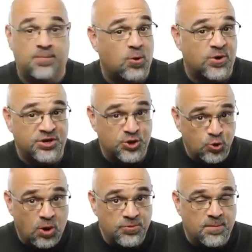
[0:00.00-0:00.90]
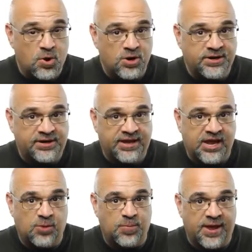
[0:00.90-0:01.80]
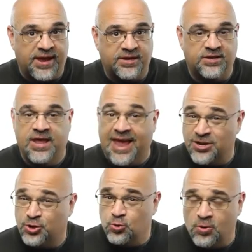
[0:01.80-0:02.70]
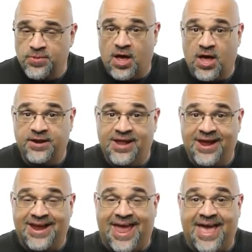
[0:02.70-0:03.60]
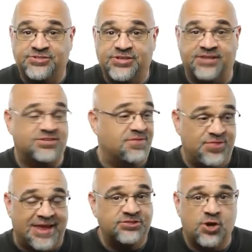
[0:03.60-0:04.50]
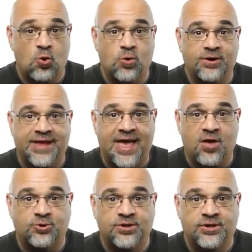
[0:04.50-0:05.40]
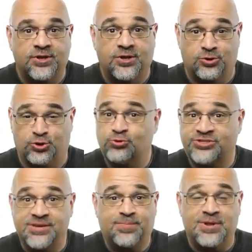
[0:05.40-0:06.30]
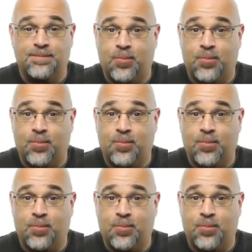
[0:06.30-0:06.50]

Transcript: But when you own the marketing campaign and you own the online assets and things don't work out, you simply